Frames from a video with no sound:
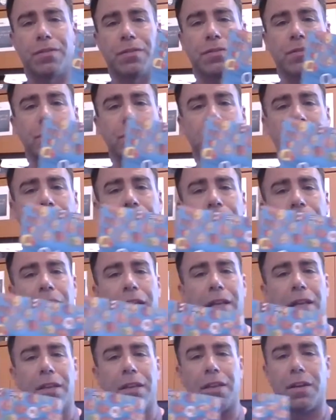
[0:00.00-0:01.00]
at this
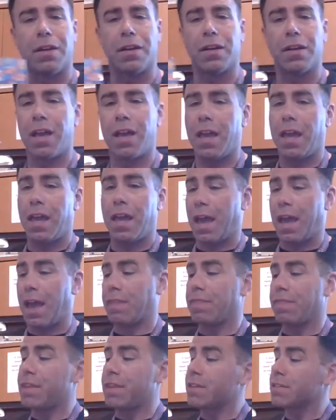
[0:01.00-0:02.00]
book called
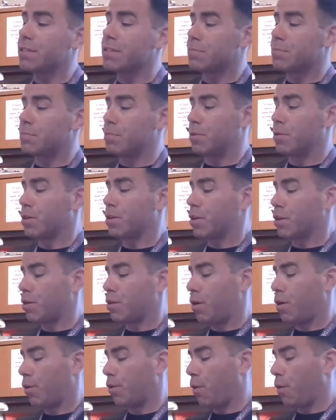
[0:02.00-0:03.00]
Only One
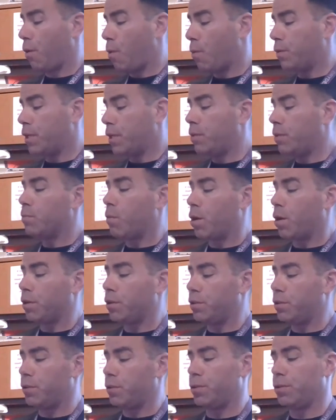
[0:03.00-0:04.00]
you, by
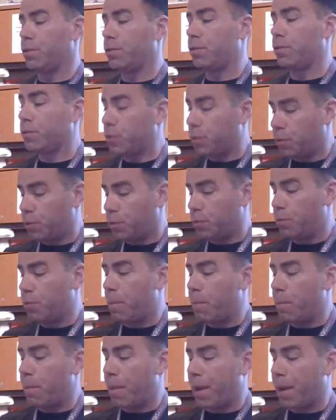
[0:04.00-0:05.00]
Linda
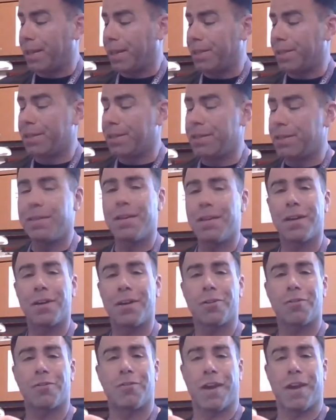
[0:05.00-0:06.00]
Kranz.
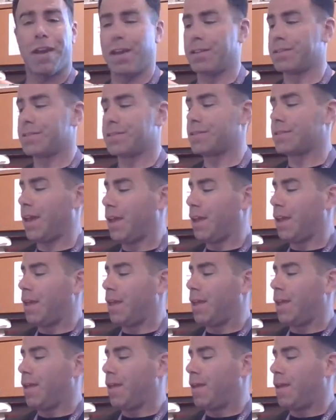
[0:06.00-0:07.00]
And
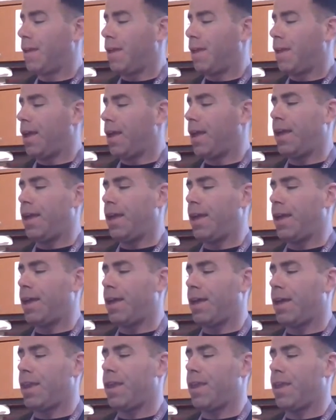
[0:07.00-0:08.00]
it
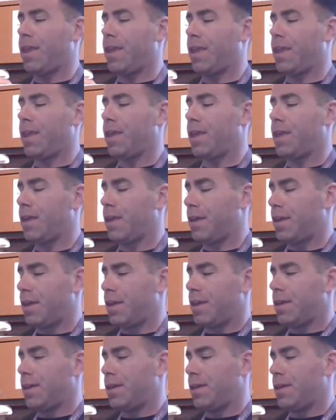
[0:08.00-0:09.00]
says,
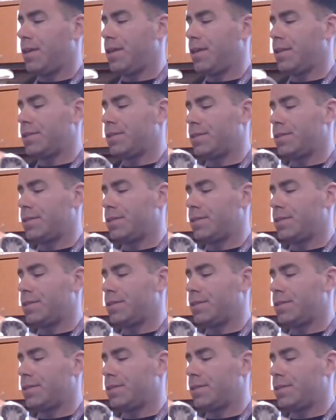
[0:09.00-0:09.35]
I think